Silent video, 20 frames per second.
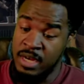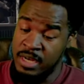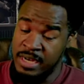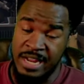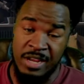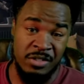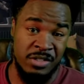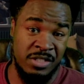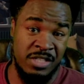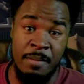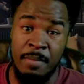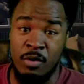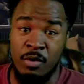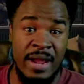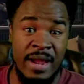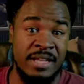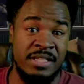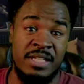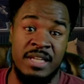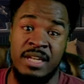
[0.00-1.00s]
There's
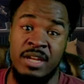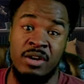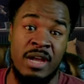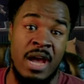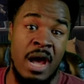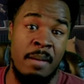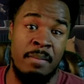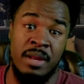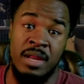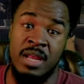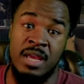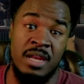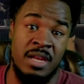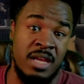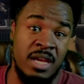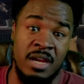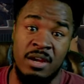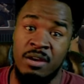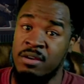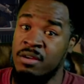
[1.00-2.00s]
Democrats in there commenting in
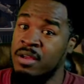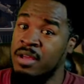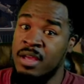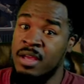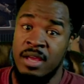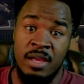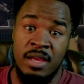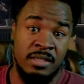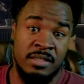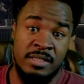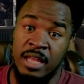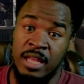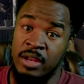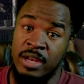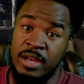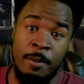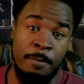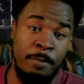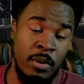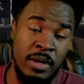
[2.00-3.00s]
here, telling
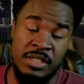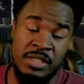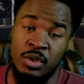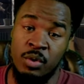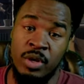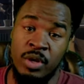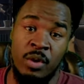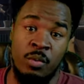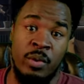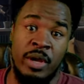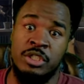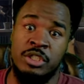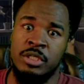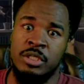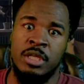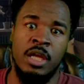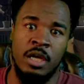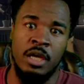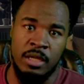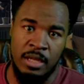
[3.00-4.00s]
their points on it, which,
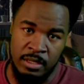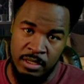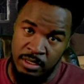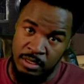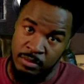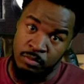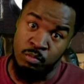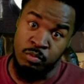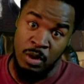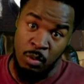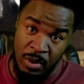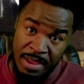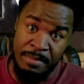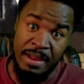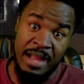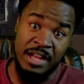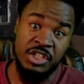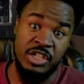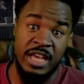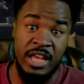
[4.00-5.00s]
look, the way
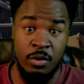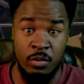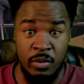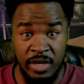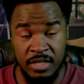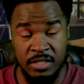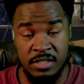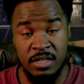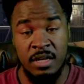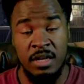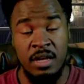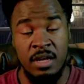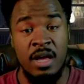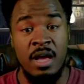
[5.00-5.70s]
my channel is,